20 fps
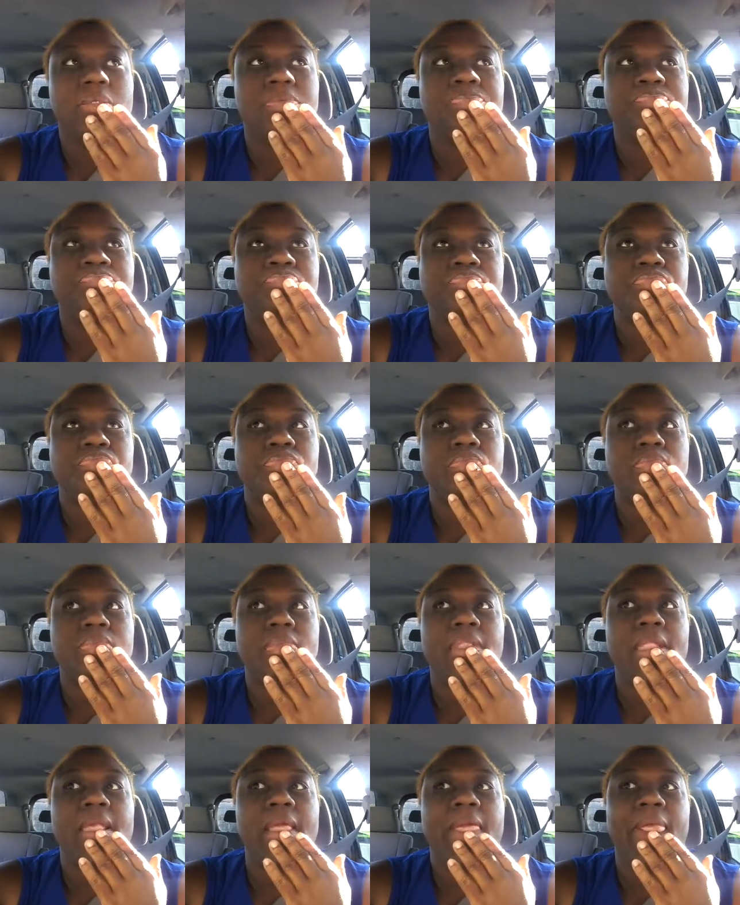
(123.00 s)

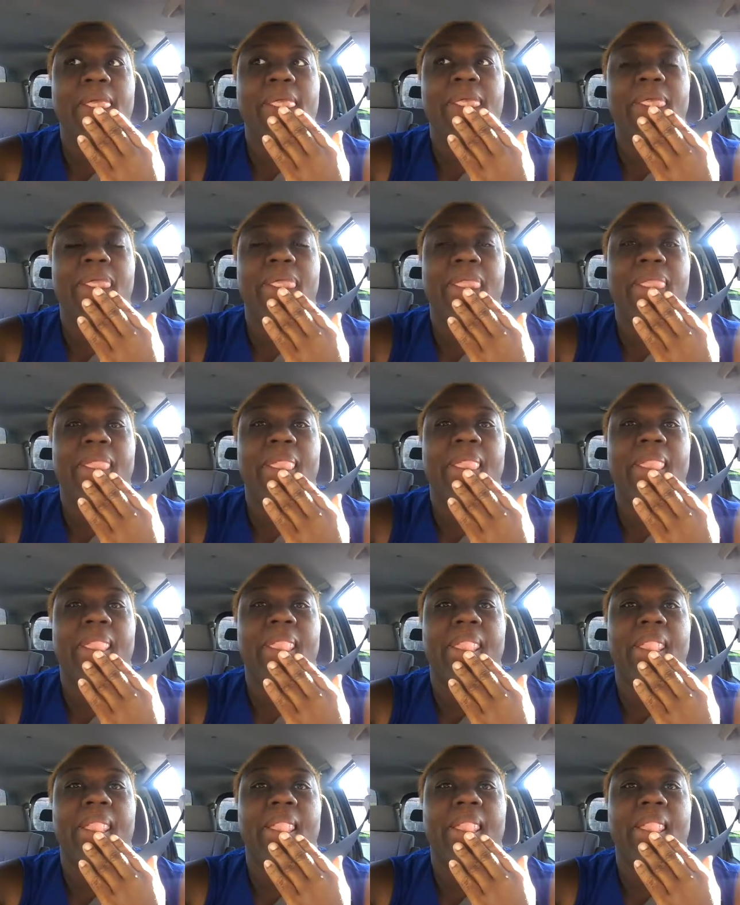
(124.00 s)
(no one is talking)